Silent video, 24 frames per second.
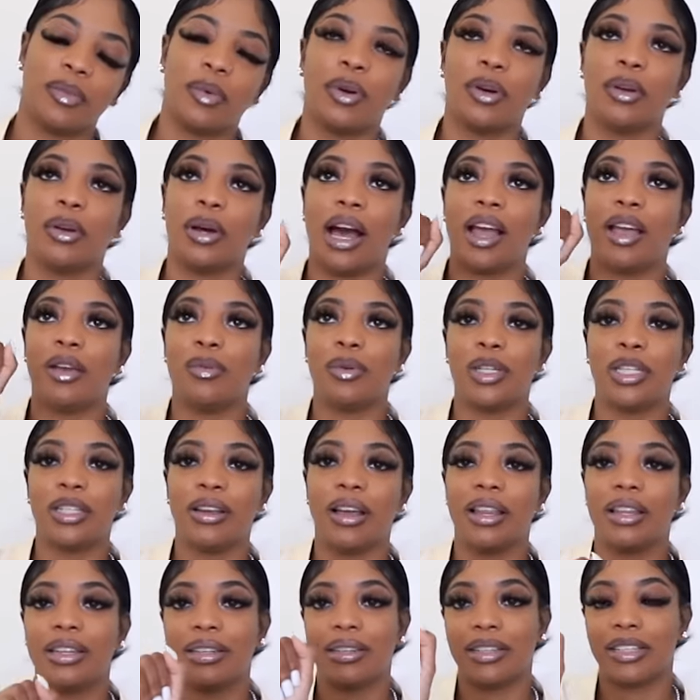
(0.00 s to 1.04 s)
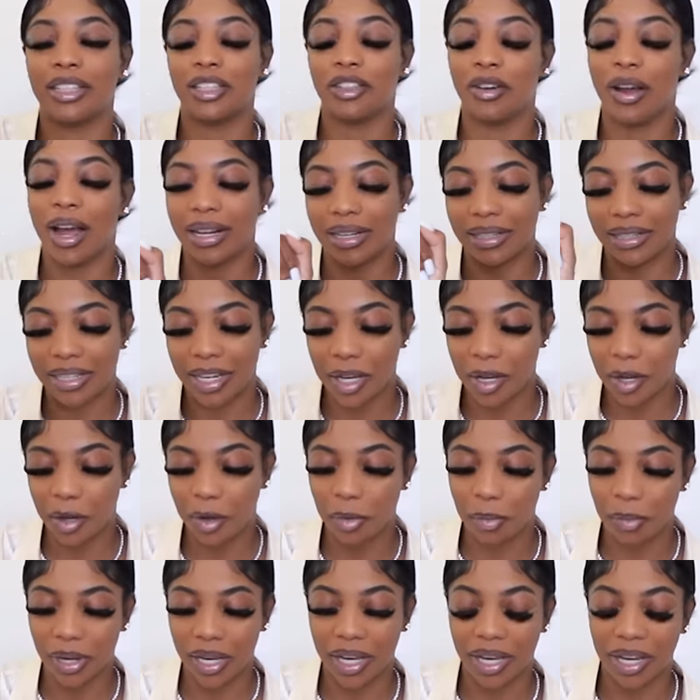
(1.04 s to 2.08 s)
Well, he was trying to
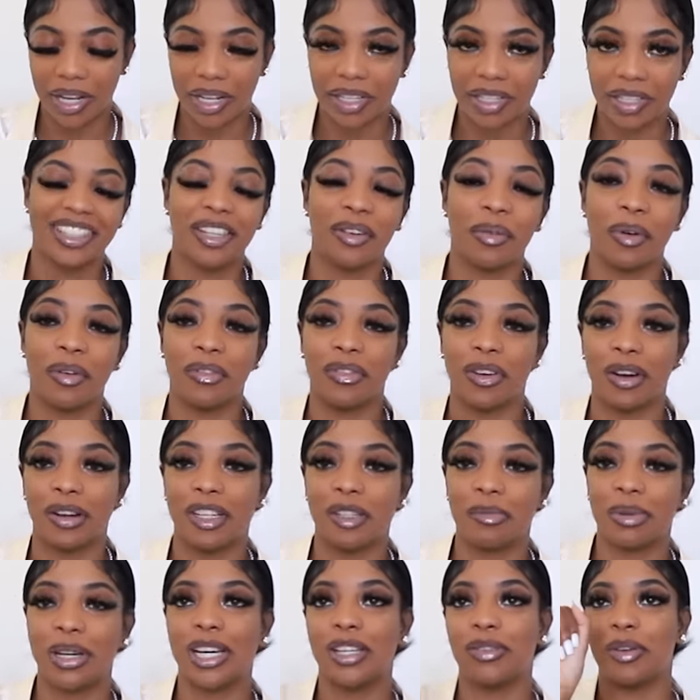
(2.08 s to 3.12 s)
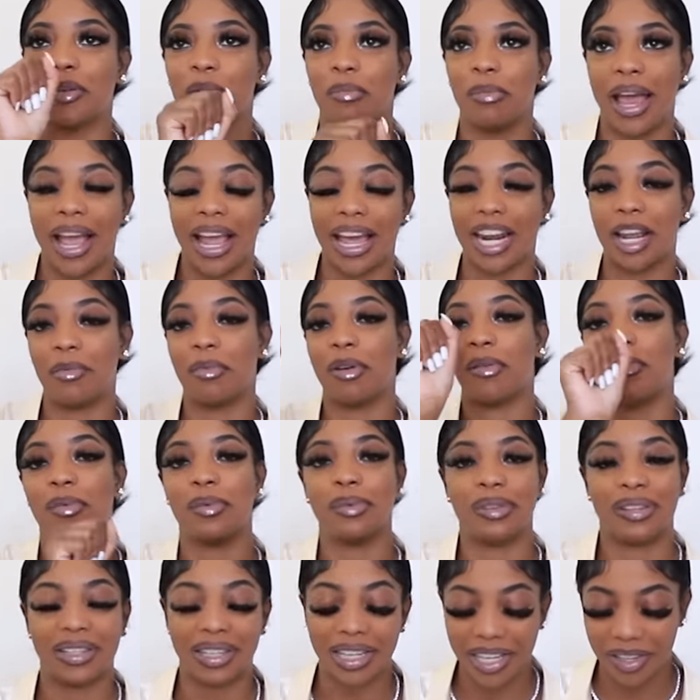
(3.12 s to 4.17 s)
tell me to reverse because we were backing up and we
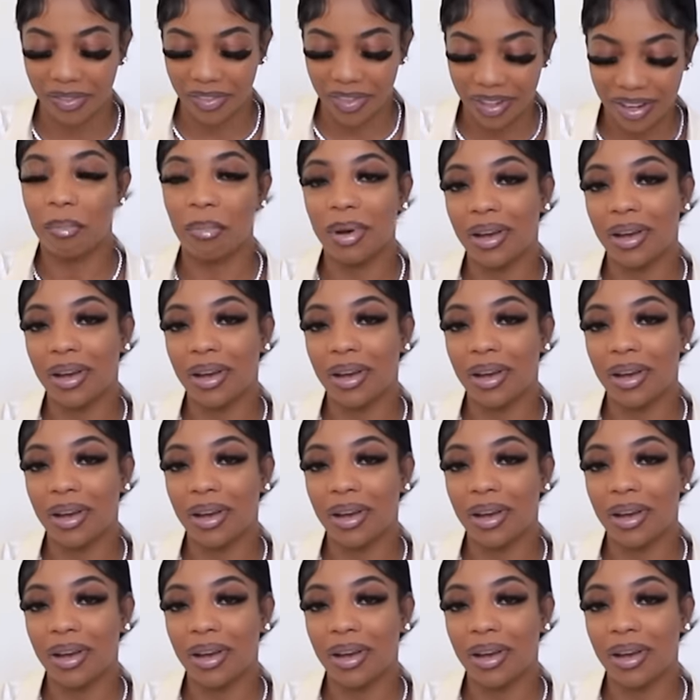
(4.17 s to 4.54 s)
was leaving.